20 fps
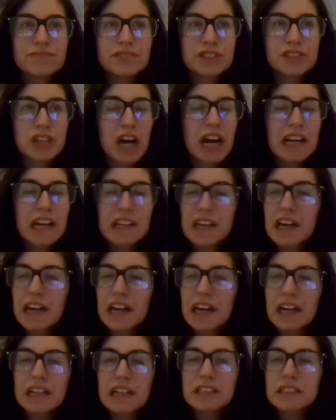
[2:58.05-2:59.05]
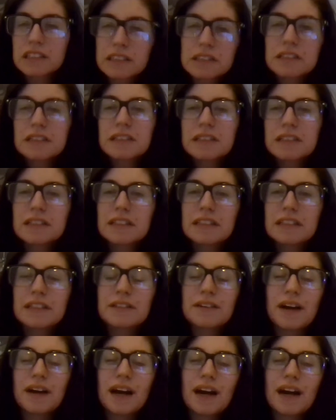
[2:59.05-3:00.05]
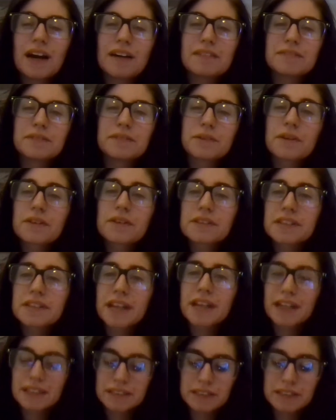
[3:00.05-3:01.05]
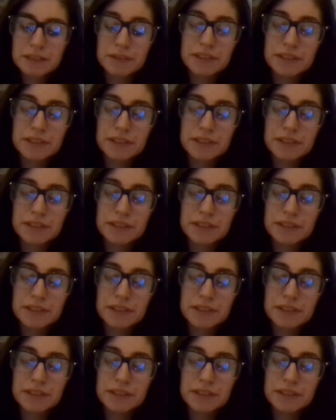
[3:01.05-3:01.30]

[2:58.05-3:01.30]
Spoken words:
dry land. You have North Texas,